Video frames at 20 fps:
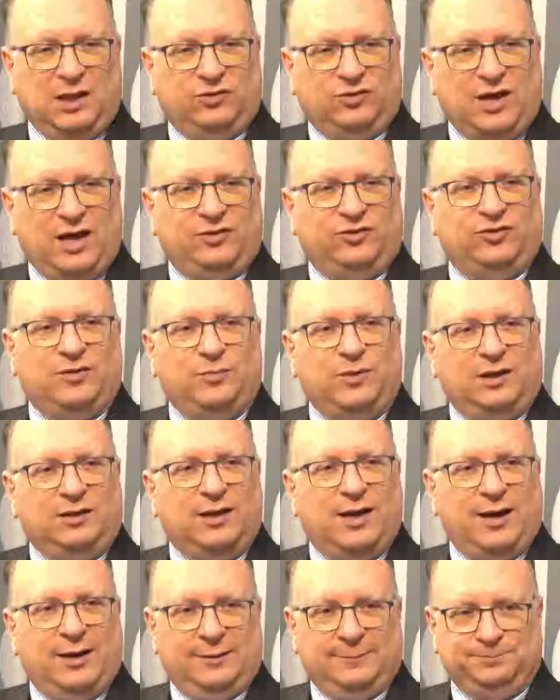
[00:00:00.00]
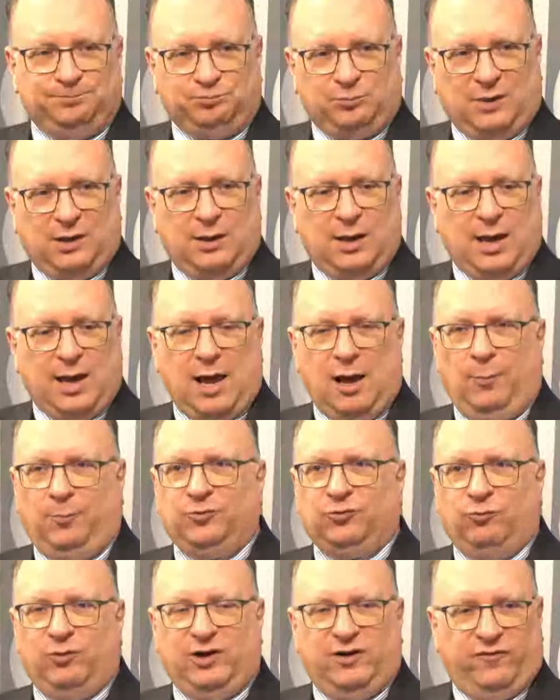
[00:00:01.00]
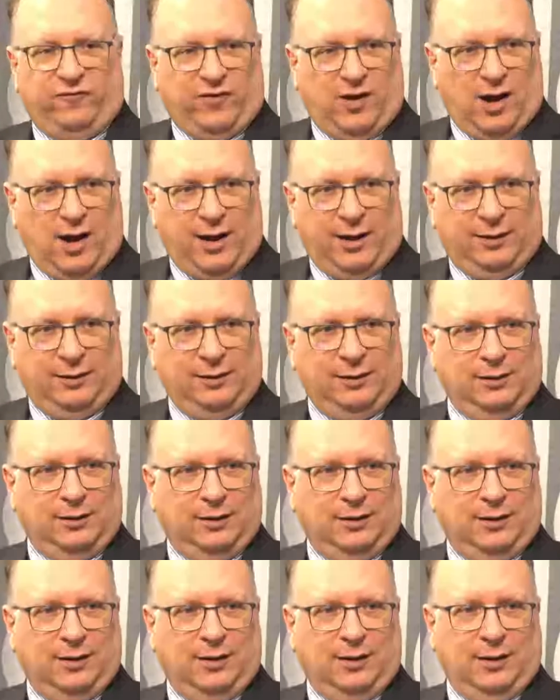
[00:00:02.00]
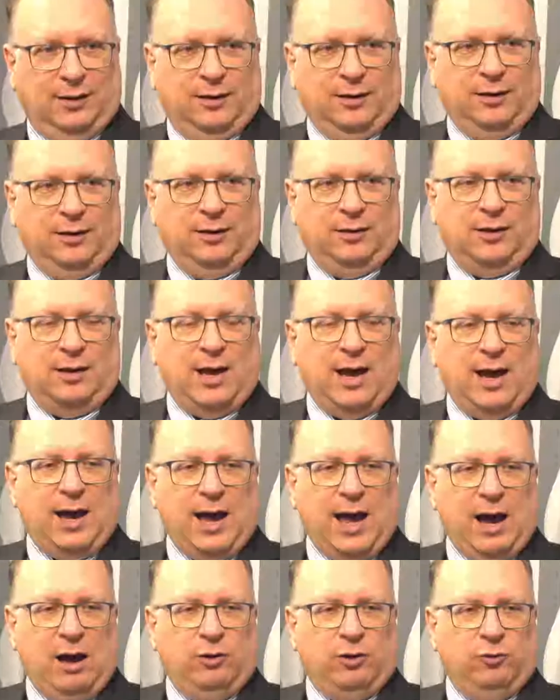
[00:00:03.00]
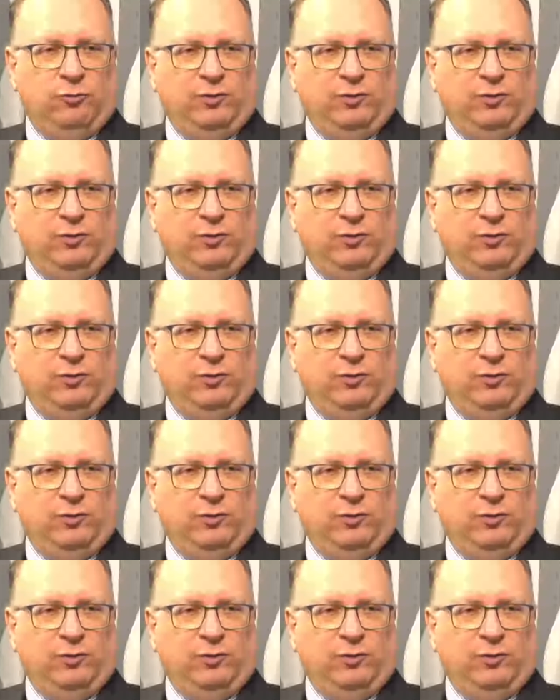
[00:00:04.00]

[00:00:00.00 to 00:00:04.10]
Is that something that helps redefine uh, how you